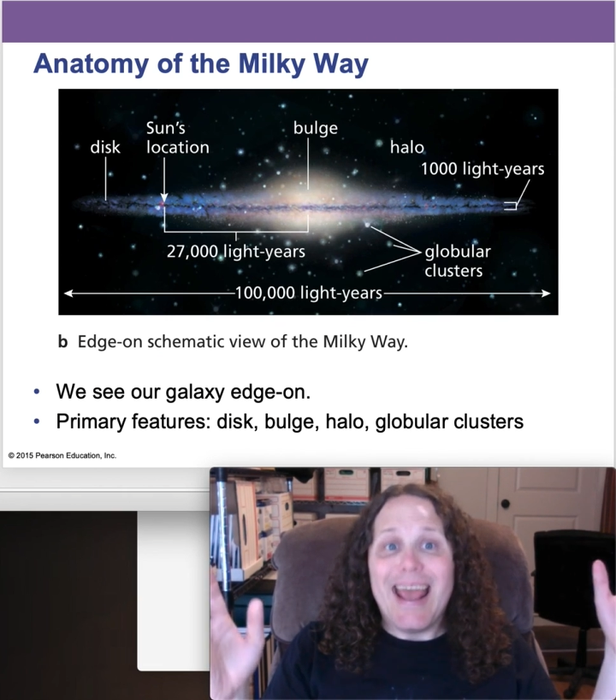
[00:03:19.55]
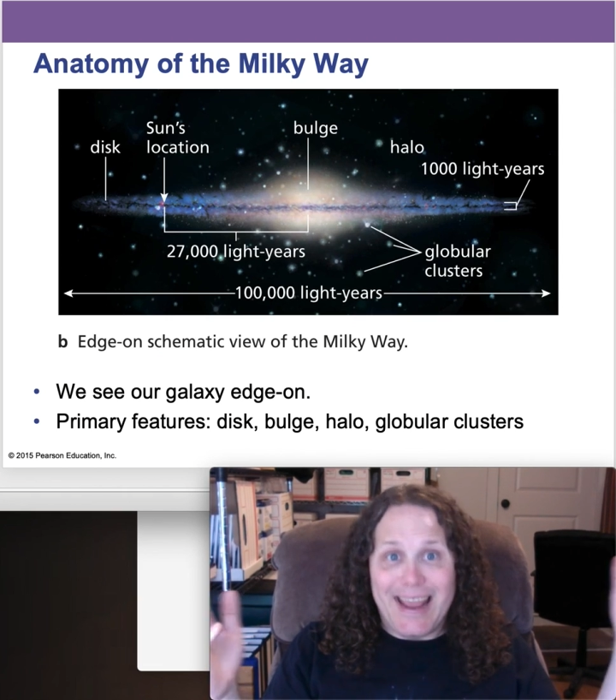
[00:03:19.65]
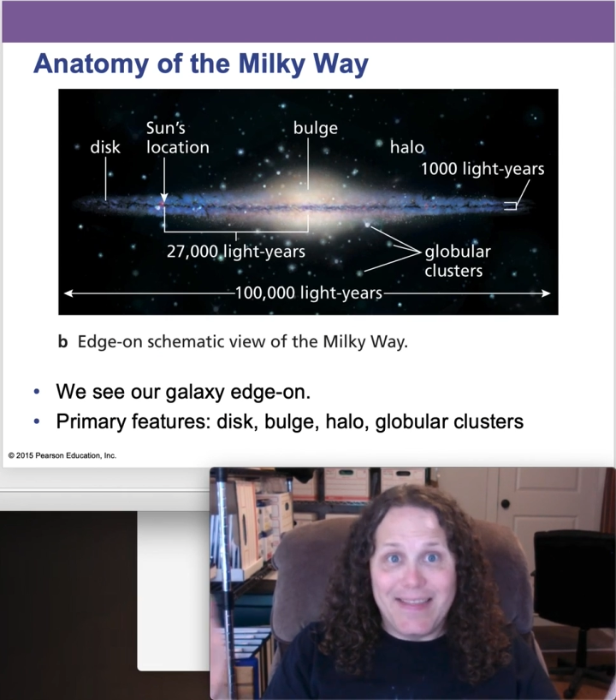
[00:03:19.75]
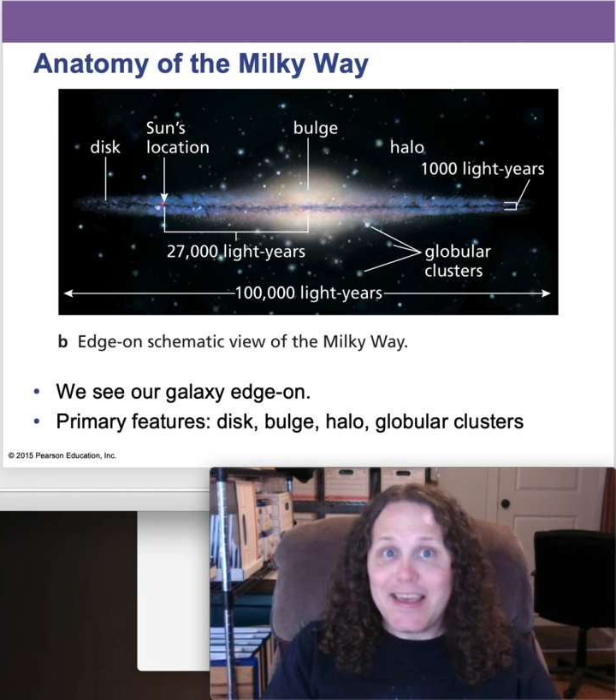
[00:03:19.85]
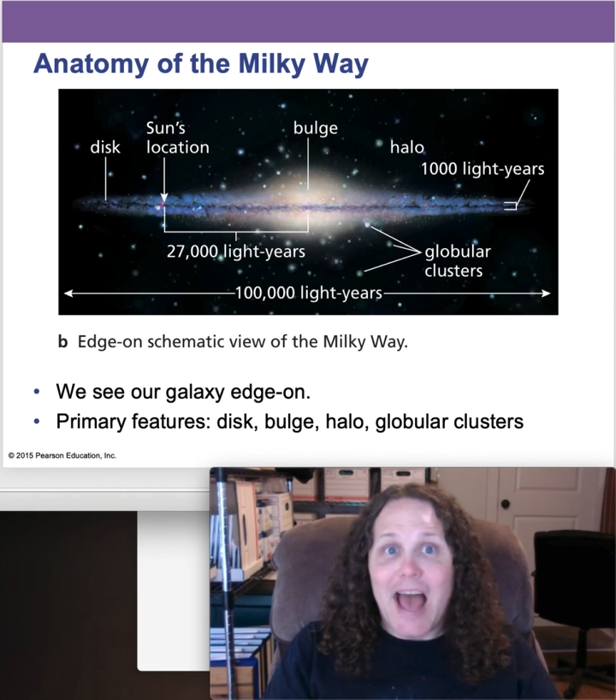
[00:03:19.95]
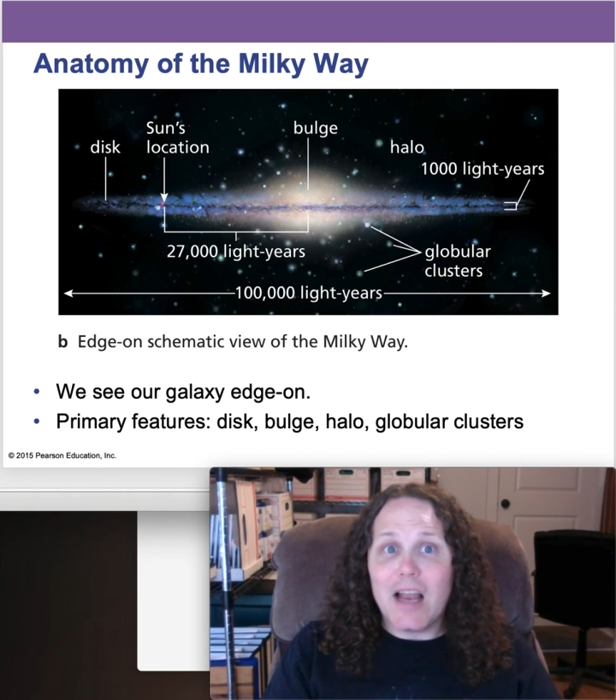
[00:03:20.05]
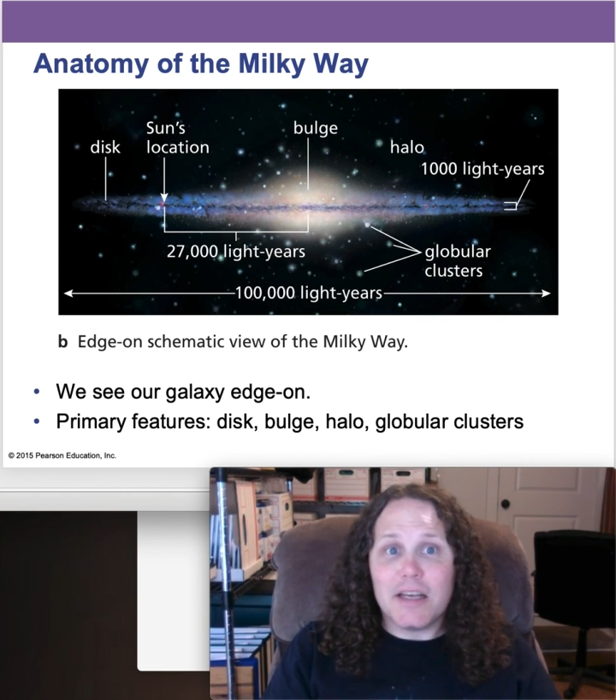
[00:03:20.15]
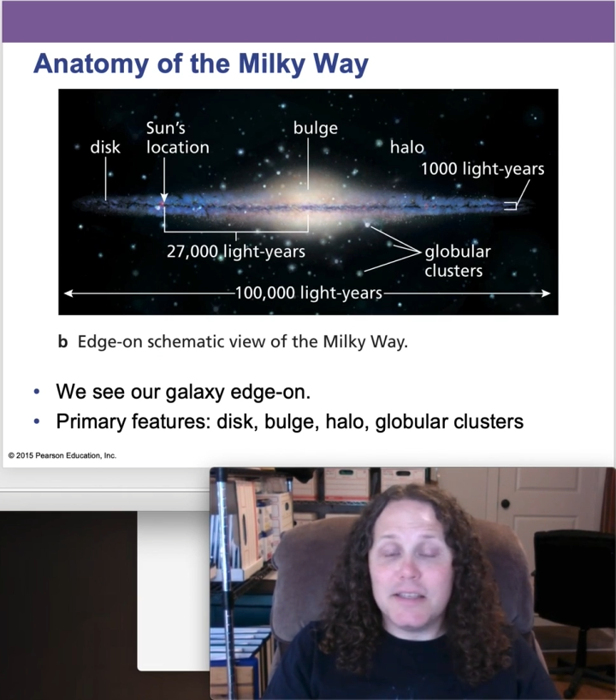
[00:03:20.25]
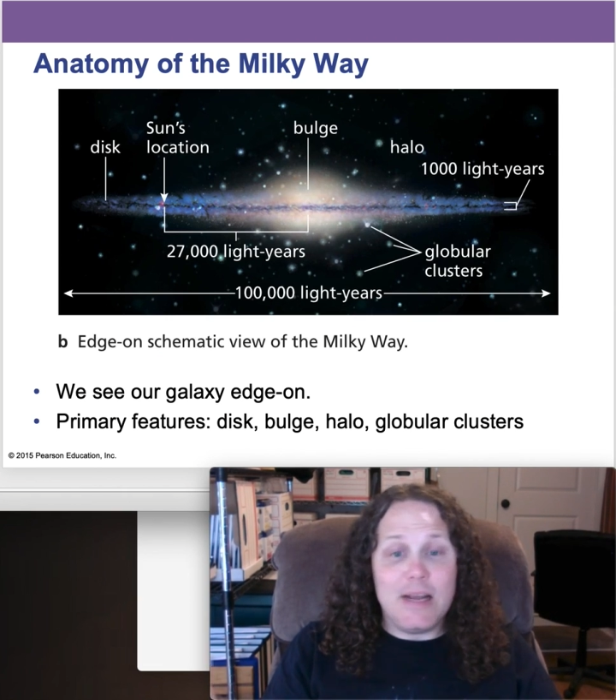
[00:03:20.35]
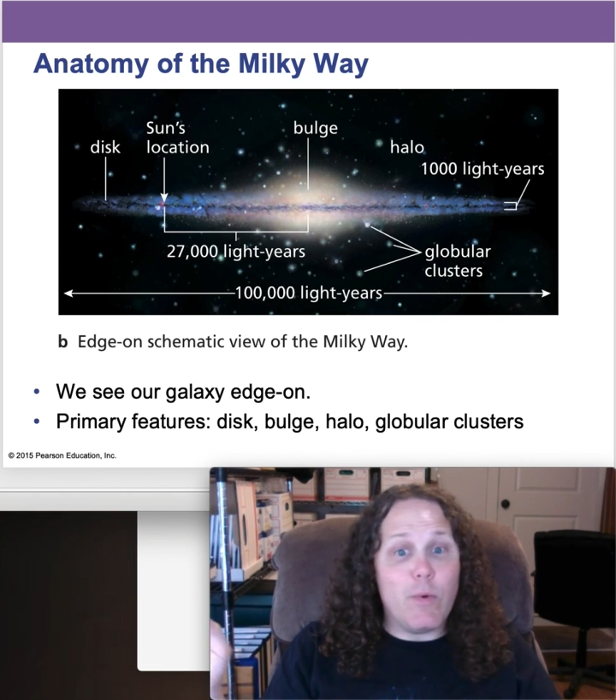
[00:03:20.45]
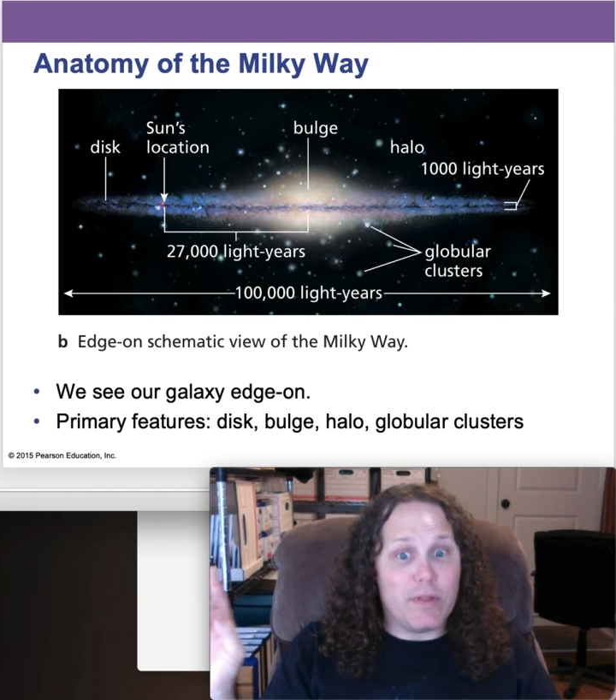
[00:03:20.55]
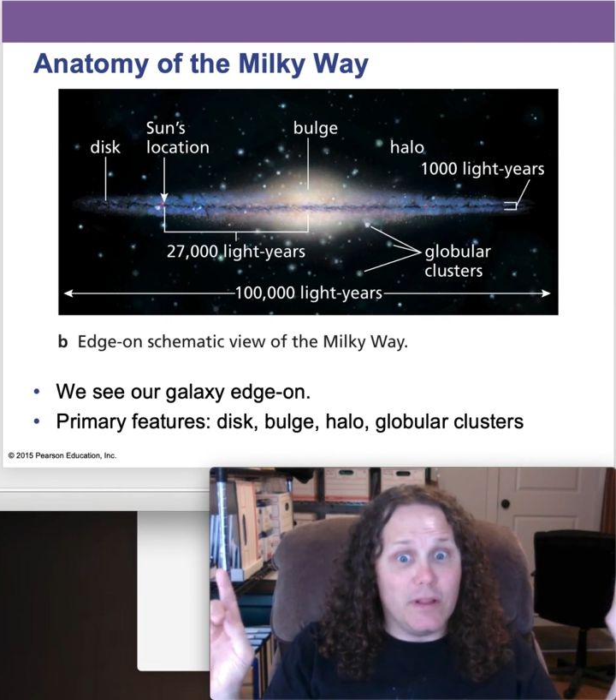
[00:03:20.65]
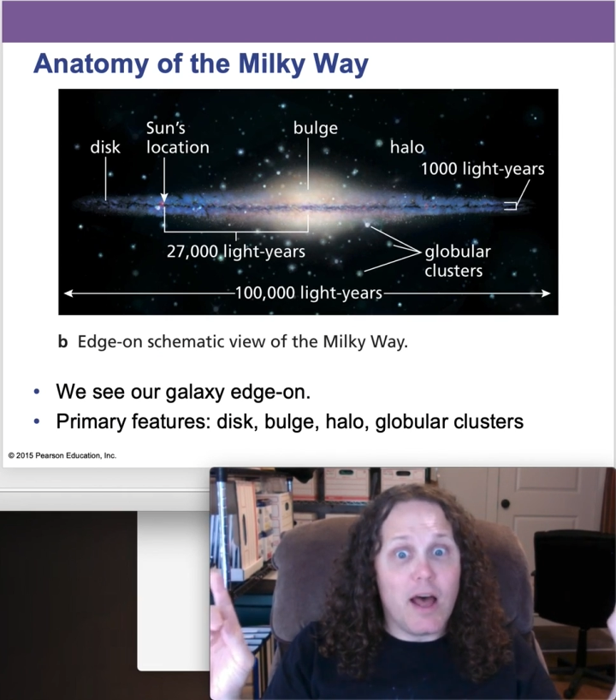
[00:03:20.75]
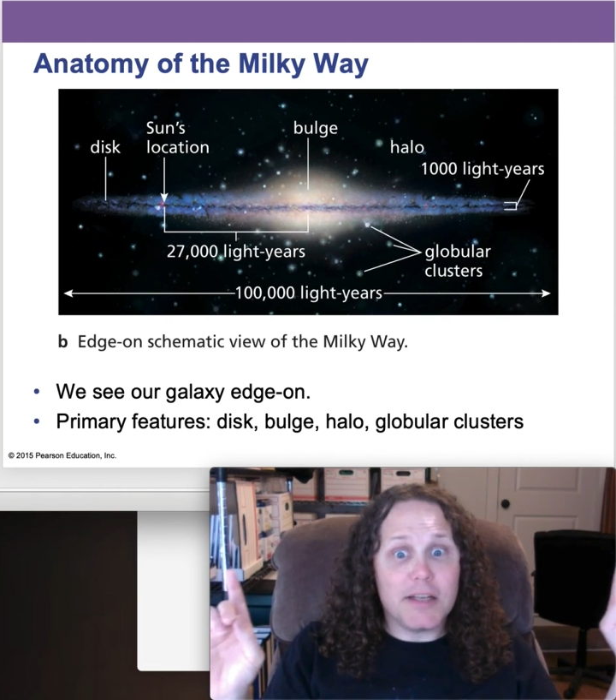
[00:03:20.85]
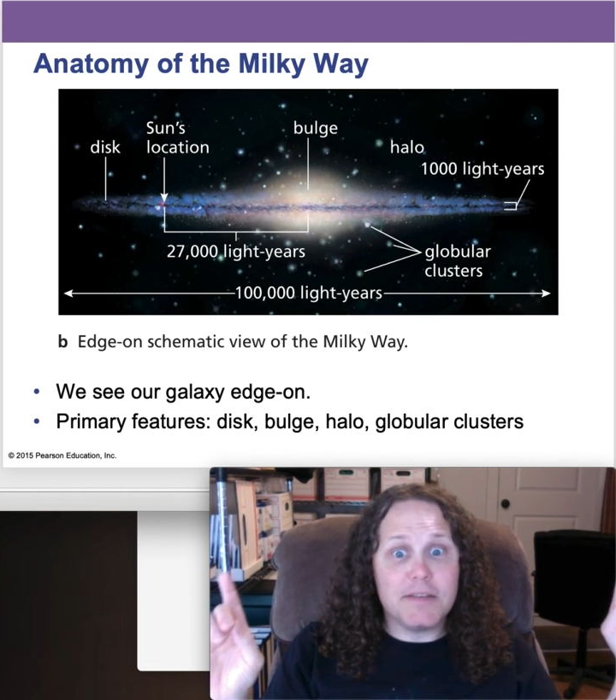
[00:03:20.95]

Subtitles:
in the galaxy with lots